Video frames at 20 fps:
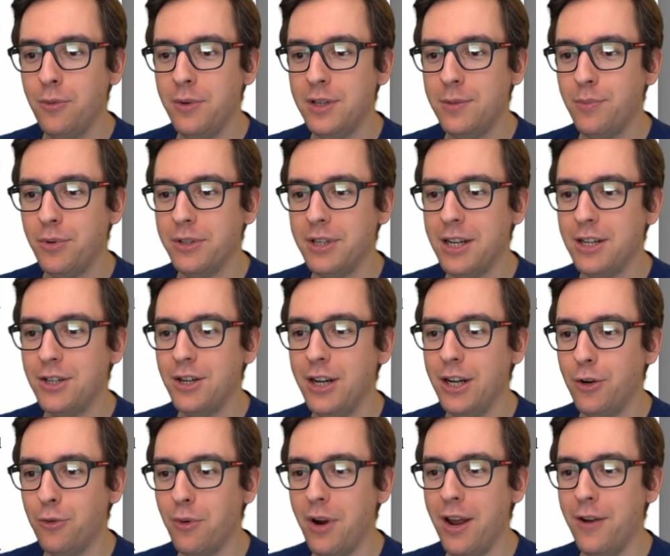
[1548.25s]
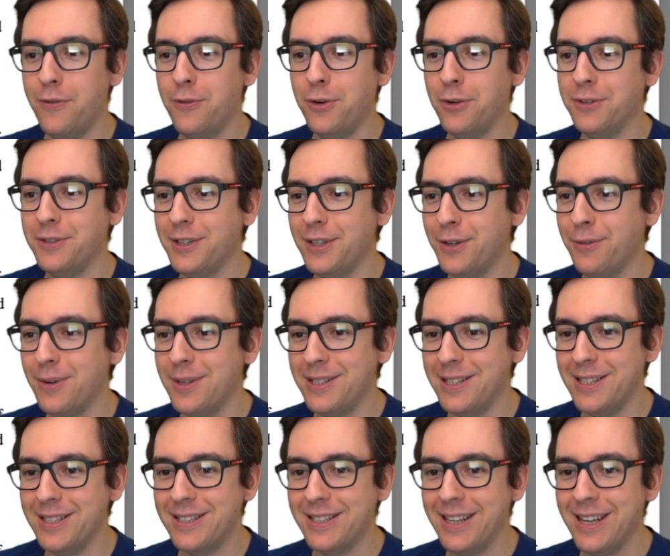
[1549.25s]
with potentially grave
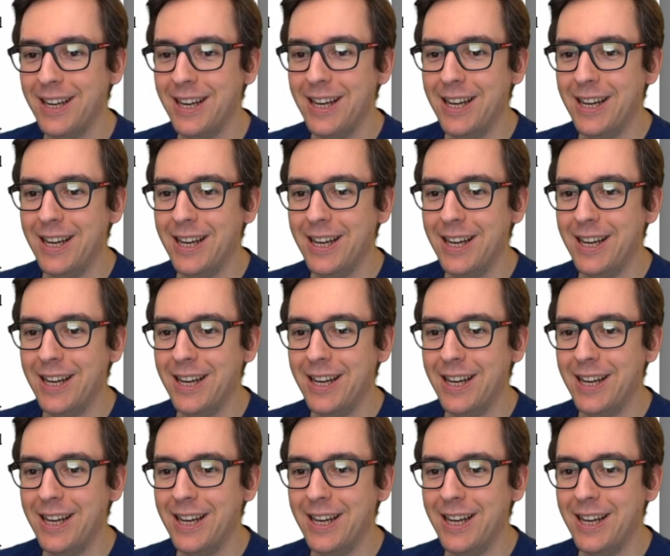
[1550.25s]
consequences.